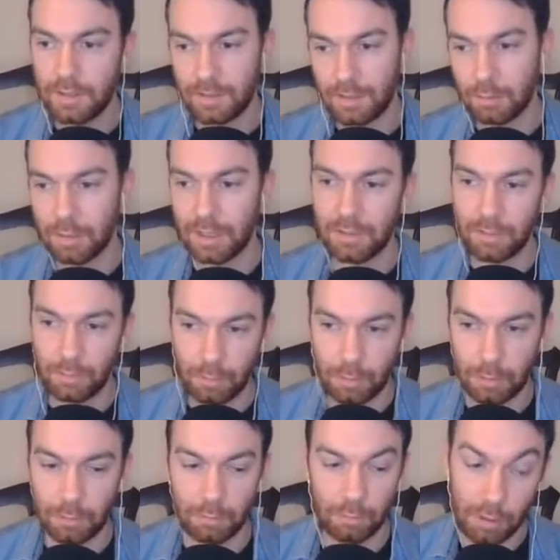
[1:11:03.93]

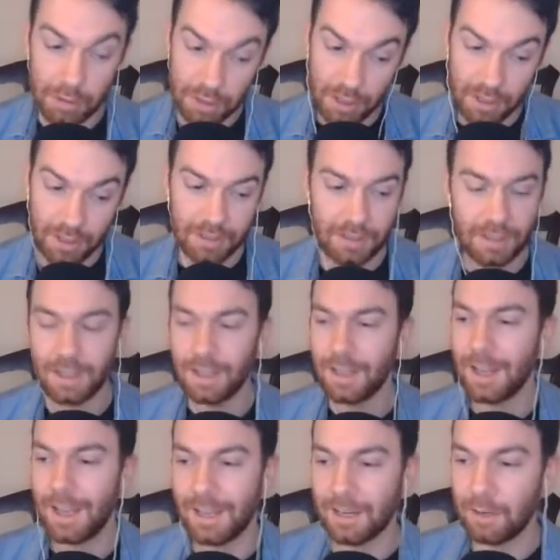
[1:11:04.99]
through Russia,
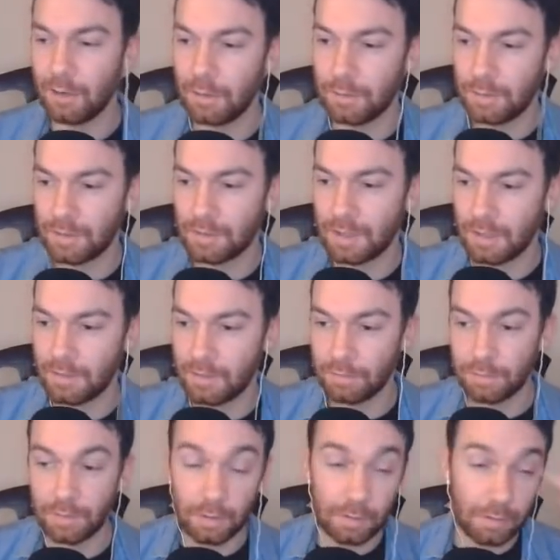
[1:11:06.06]
and all of this kind of
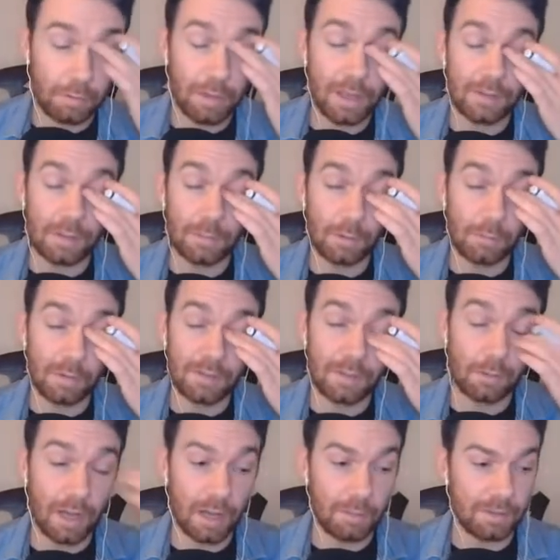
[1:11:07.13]
stuff. So it's crazy, but we'll
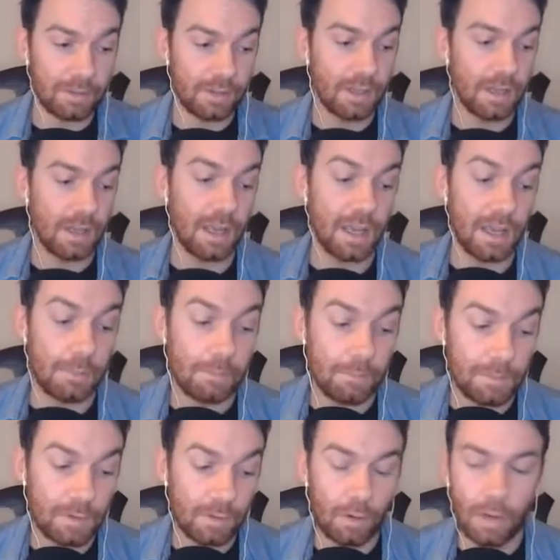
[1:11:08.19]
see what happens.
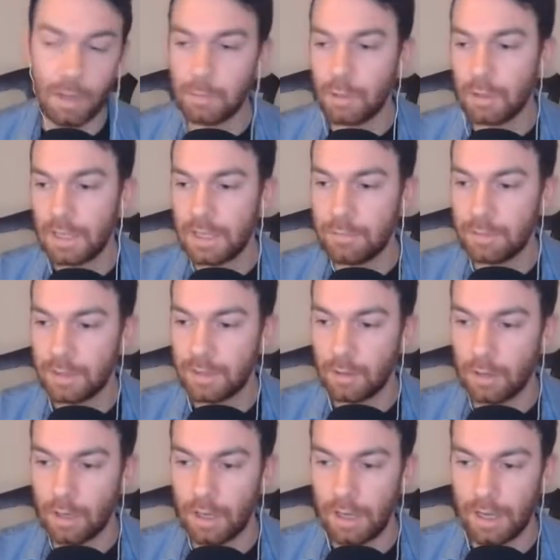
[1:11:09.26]
So I'm going to leave it
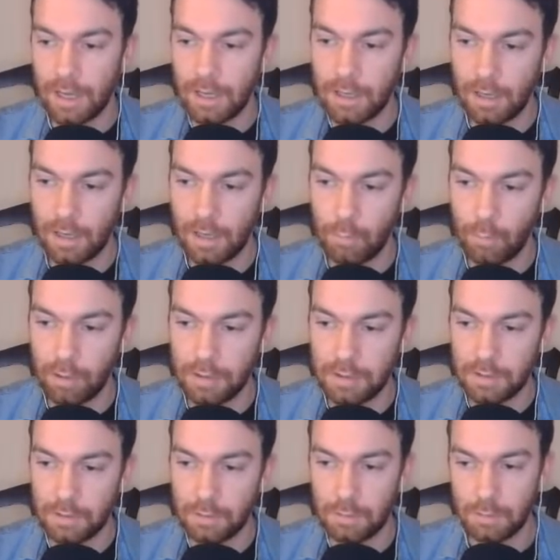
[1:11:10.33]
there, and I want
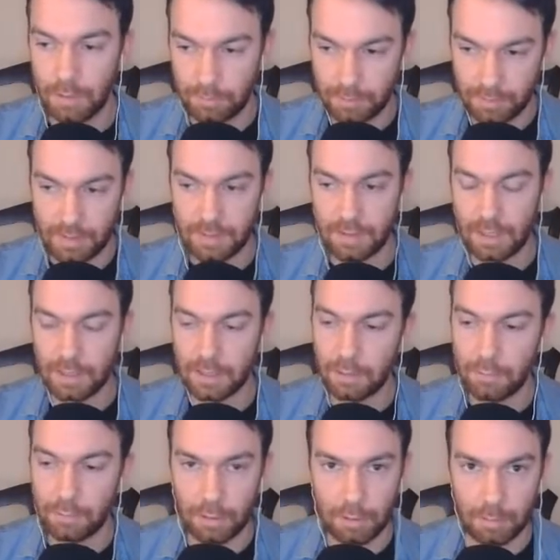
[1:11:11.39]
to obviously thank
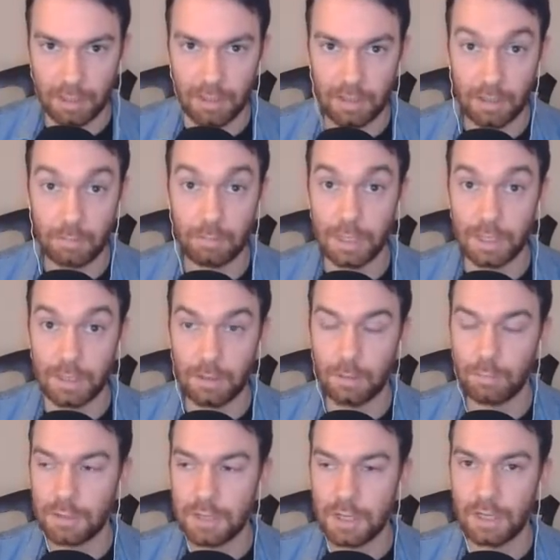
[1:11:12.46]
you for coming on. I really do
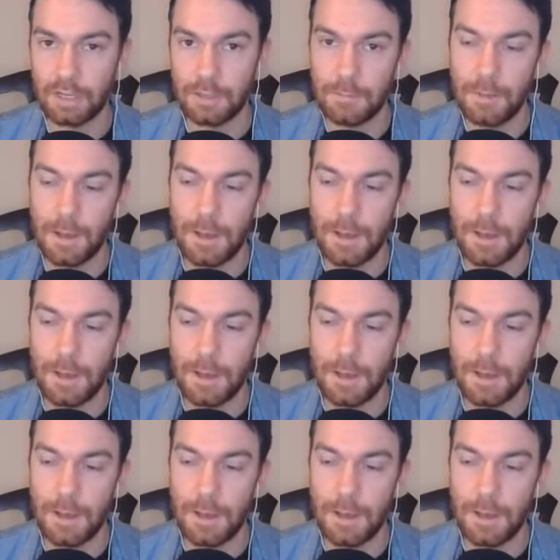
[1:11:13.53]
appreciate it.